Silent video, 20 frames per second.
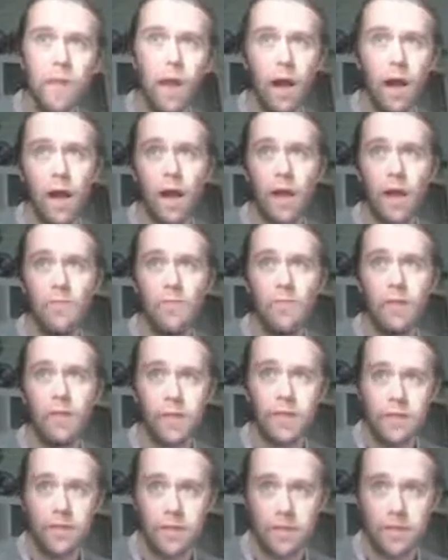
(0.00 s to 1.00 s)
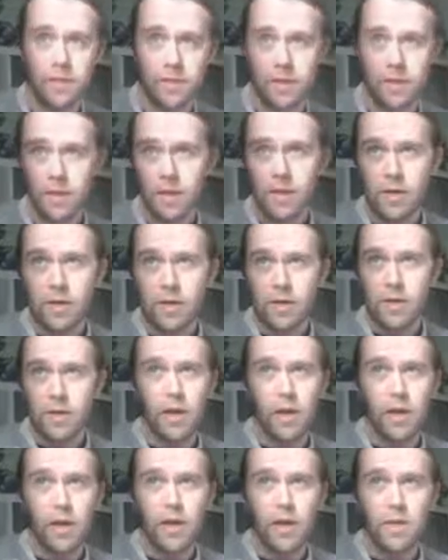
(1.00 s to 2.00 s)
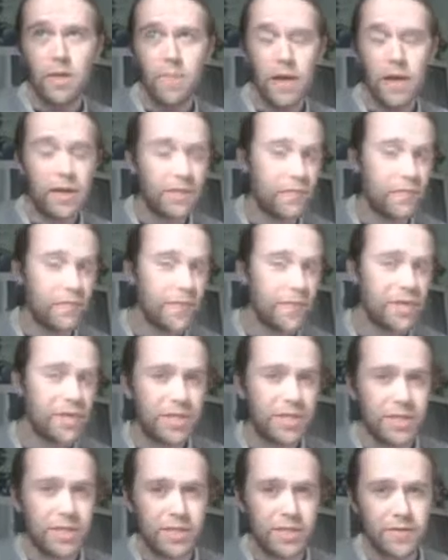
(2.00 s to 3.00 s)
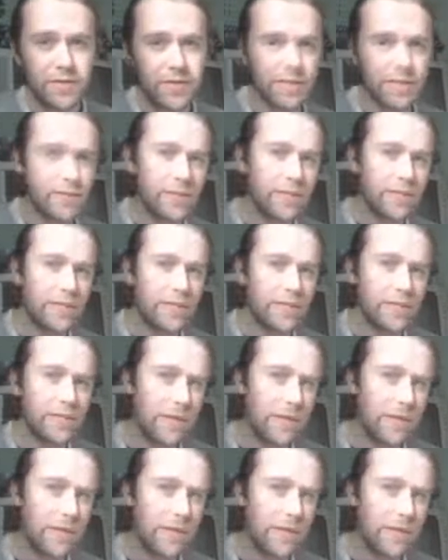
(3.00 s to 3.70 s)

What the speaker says: London, like many of the major cities around the world,